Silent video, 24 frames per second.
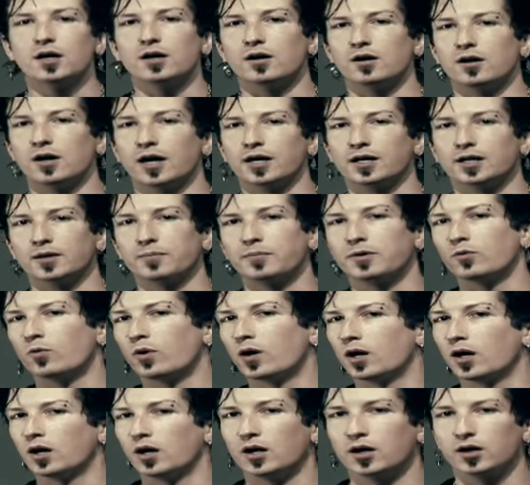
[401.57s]
You're not gonna be
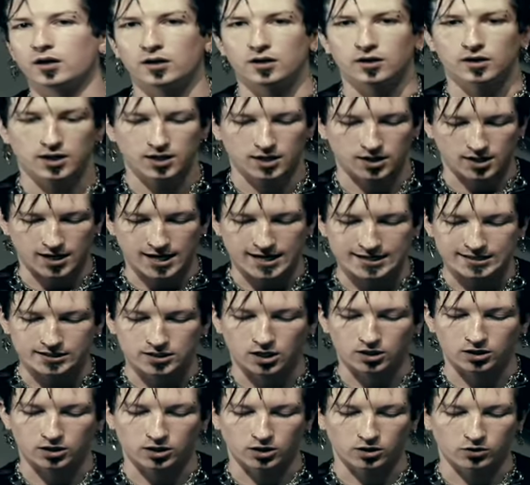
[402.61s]
wearing any
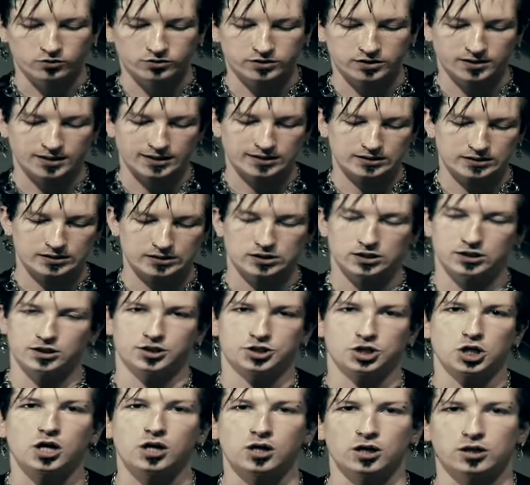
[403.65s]
dark clothes unless this is
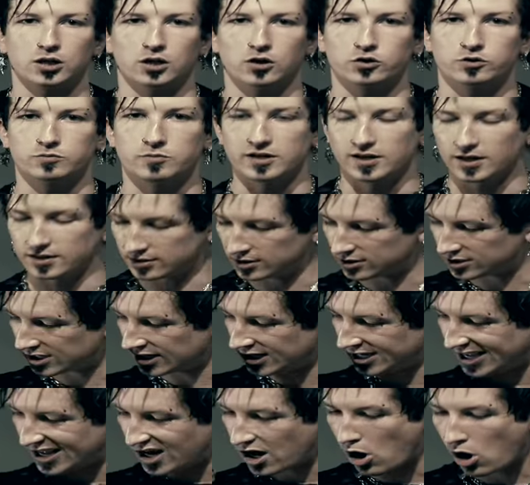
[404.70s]
junk clothes, because it's
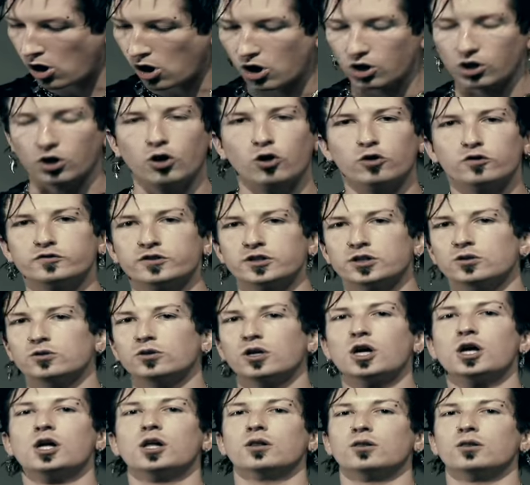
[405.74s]
gonna get all over you.